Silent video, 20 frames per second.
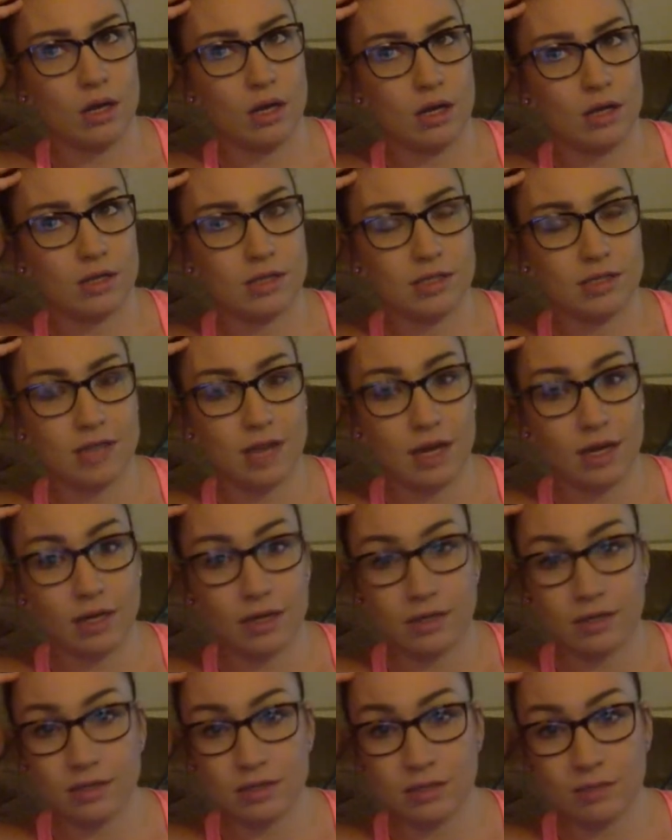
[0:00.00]

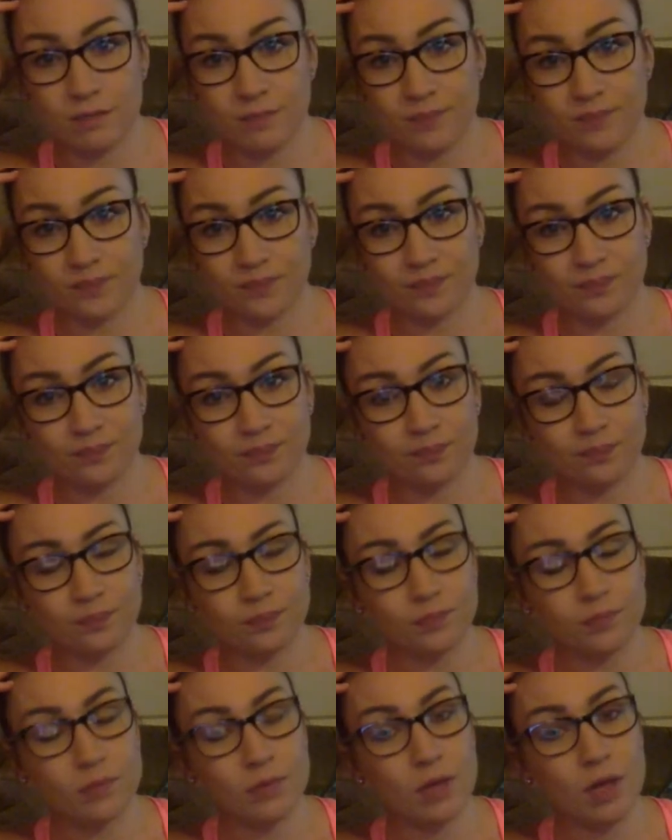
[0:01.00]
Aesthetics
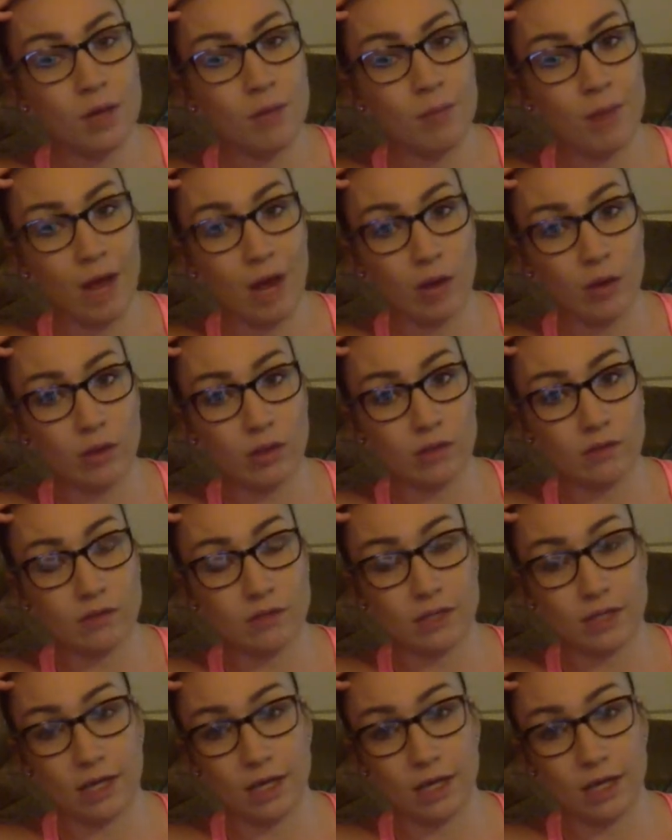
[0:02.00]
and powerlifting